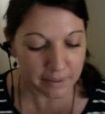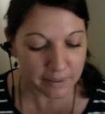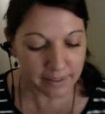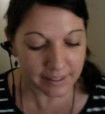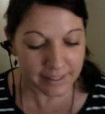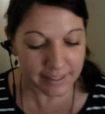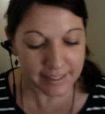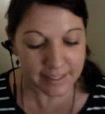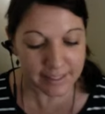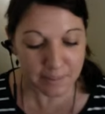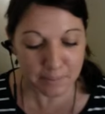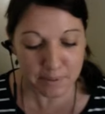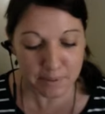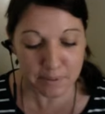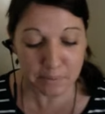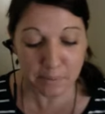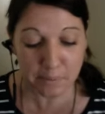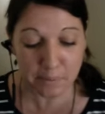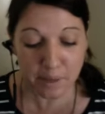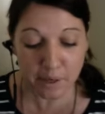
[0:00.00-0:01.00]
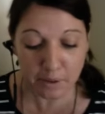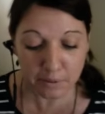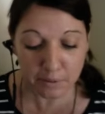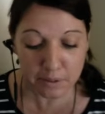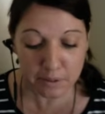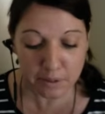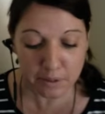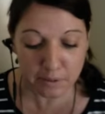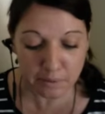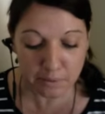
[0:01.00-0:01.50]
links up as
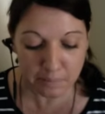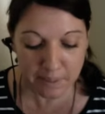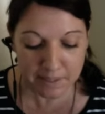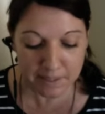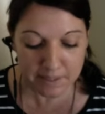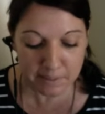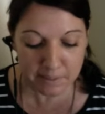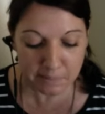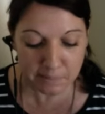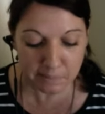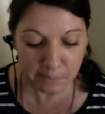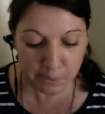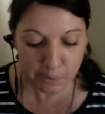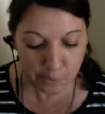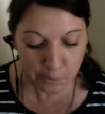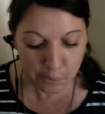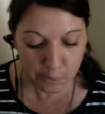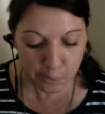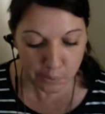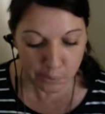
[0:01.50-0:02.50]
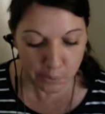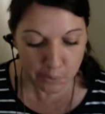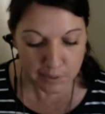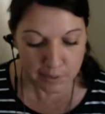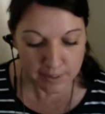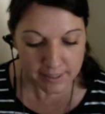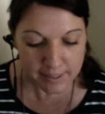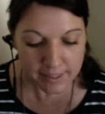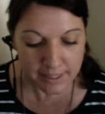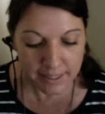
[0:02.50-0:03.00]
well to your amazing blog
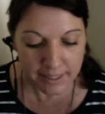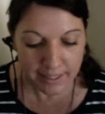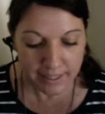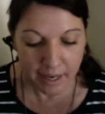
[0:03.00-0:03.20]
course.